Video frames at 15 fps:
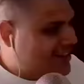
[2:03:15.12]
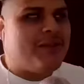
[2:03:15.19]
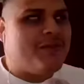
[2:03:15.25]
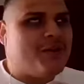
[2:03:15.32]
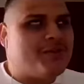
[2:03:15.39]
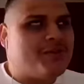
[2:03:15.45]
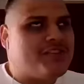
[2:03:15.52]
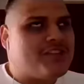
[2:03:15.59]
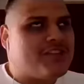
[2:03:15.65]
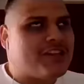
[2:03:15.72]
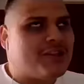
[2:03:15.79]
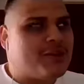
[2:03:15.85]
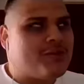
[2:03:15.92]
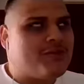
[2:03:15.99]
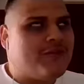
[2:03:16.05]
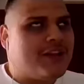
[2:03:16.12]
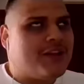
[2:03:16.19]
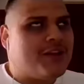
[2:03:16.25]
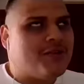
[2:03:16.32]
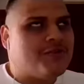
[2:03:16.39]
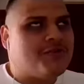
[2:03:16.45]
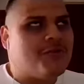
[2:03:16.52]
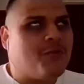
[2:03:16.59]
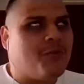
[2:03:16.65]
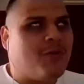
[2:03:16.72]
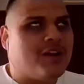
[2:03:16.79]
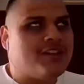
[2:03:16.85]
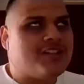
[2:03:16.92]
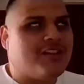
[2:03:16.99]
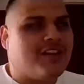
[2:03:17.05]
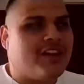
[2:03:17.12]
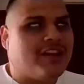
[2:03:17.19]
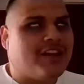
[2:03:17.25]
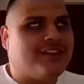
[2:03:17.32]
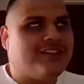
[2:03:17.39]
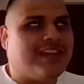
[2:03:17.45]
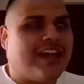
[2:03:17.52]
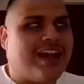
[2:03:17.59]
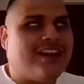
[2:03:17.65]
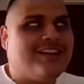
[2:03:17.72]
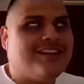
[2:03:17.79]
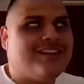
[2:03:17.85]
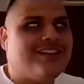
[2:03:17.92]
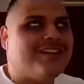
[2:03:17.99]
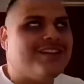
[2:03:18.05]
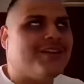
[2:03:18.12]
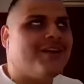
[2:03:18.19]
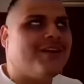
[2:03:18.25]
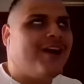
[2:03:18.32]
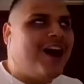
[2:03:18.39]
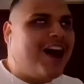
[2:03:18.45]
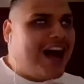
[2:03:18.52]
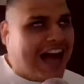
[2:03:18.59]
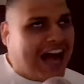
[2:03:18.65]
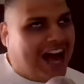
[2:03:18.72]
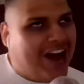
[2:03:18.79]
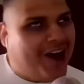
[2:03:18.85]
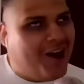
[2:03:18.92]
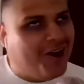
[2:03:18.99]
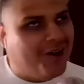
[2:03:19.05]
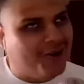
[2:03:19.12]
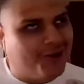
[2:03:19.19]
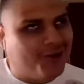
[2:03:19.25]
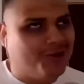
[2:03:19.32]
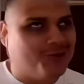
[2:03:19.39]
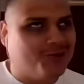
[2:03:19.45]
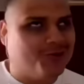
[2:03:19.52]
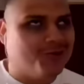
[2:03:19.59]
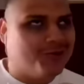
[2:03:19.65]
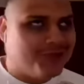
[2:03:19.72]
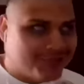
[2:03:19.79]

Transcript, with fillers: views did you get those videos? One to like ten. Oh!